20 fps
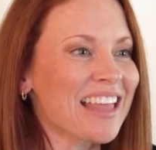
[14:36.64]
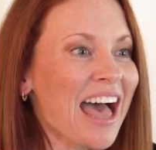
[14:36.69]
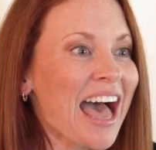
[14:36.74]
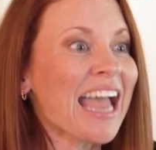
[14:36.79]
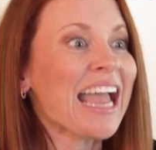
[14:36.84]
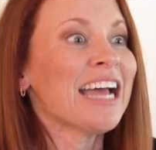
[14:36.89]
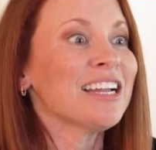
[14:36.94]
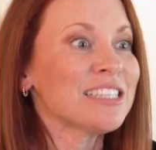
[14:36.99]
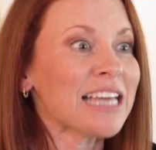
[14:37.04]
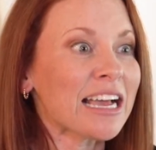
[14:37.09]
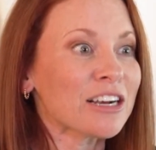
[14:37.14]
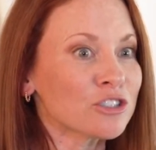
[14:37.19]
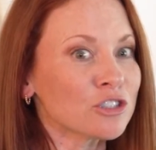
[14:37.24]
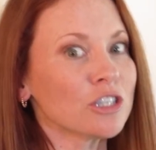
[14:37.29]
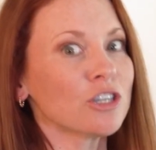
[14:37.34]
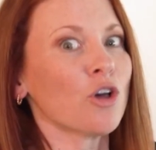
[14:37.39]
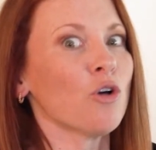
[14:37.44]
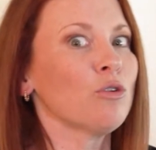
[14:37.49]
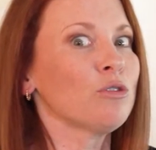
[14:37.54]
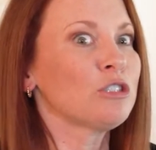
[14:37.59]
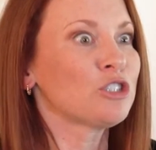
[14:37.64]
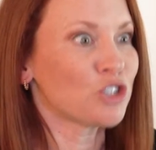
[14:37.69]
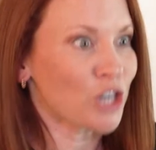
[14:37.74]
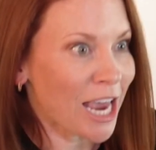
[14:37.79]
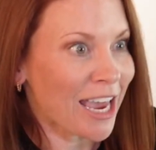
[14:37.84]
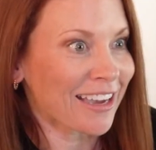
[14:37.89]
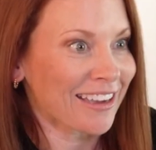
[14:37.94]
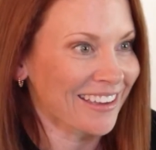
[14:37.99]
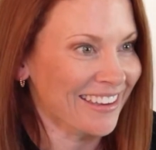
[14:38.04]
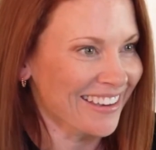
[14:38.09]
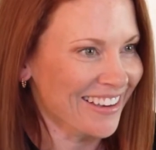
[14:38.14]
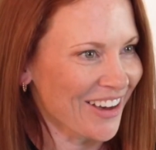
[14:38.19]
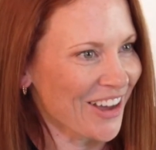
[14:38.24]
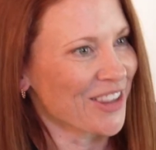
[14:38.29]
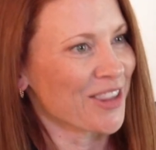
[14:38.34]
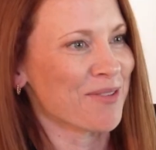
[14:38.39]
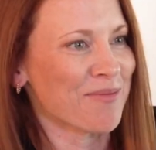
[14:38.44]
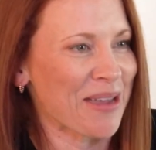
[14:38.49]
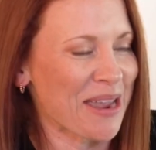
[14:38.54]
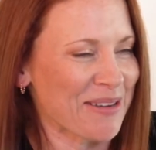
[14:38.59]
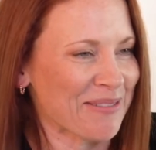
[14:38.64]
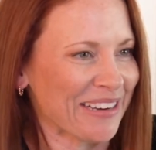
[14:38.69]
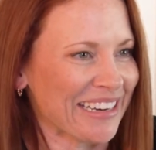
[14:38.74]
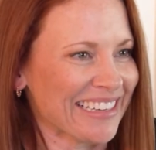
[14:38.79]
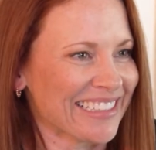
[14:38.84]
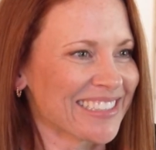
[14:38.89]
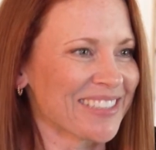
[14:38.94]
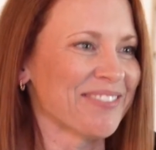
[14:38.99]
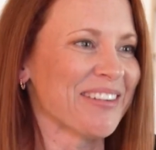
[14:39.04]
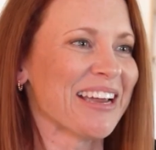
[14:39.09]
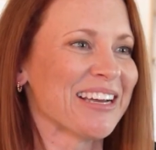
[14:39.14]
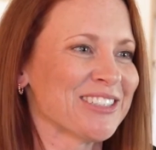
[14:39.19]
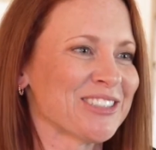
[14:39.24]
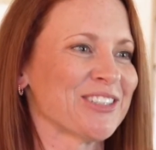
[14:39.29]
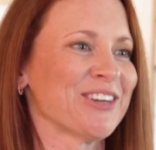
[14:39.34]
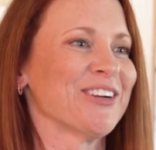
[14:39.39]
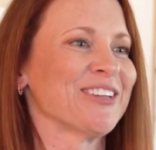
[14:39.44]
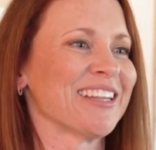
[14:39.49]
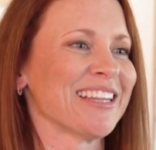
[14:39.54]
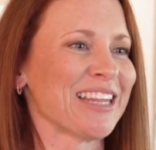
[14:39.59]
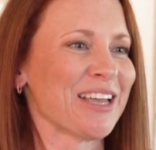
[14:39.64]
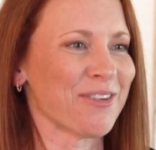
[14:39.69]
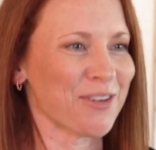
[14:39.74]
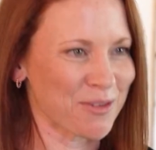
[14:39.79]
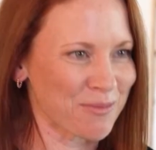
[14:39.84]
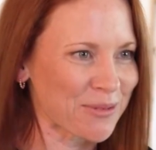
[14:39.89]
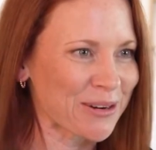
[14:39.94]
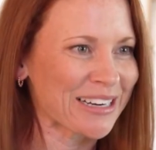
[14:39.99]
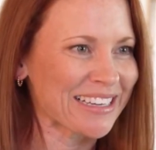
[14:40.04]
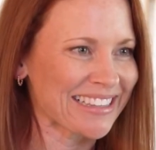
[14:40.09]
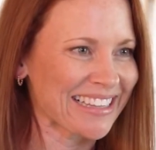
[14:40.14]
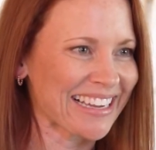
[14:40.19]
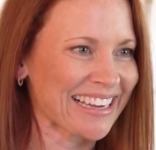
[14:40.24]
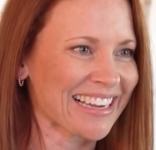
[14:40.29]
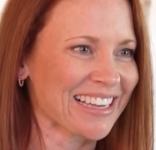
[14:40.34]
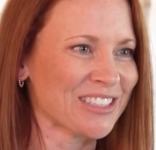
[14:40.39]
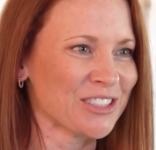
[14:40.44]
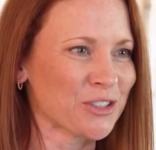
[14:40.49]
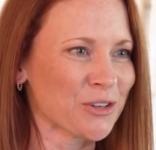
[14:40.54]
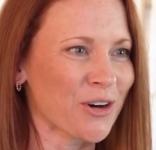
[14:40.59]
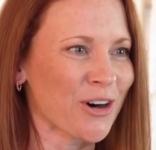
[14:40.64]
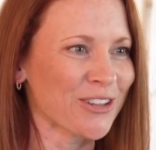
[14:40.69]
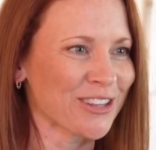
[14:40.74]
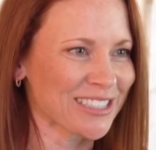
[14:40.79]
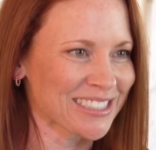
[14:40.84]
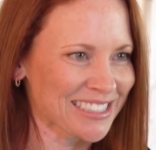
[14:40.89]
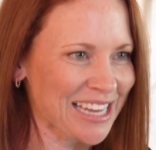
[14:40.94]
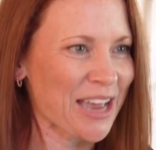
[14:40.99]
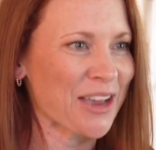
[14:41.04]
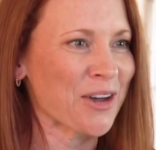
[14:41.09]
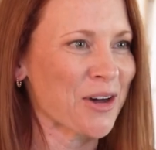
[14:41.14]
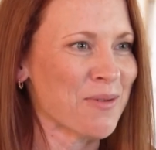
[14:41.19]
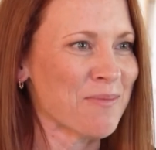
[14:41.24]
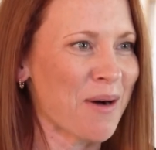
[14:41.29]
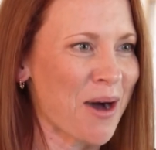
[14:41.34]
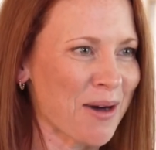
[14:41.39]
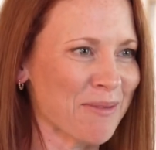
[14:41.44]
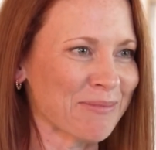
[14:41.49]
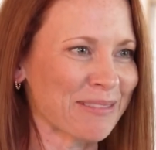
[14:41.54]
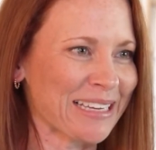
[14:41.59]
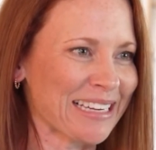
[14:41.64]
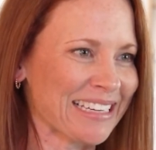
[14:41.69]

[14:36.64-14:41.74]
I had to actually go check on the baby to make sure that they were breathing and do all the psycho mom things.